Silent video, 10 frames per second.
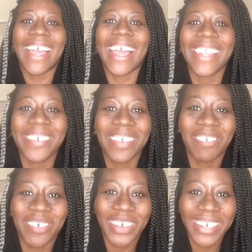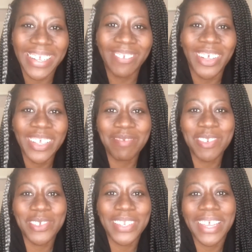Hello everyone and welcome
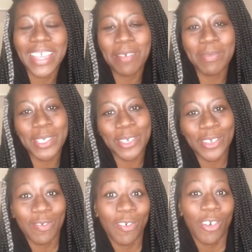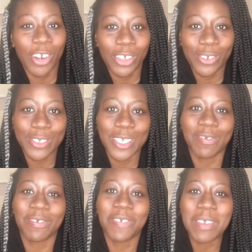to another episode of Chronicles of
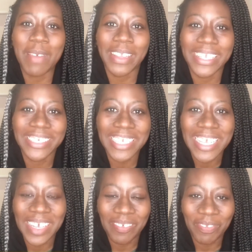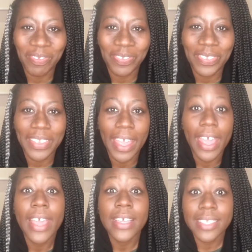a Female Engineer.
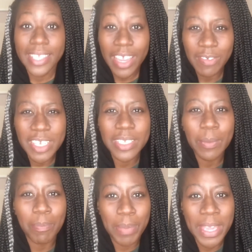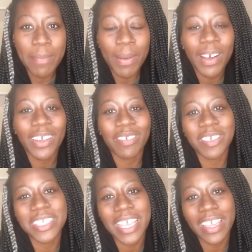Safety is a big part of
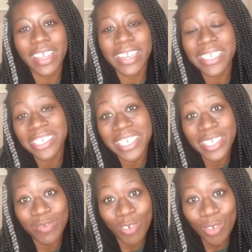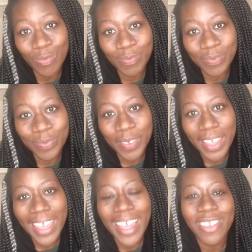an engineer's role,
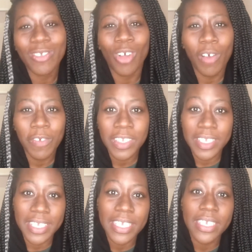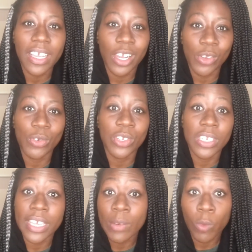and you'll often see it included
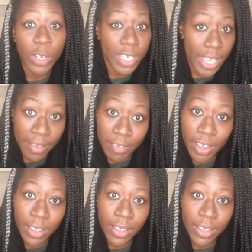in whatever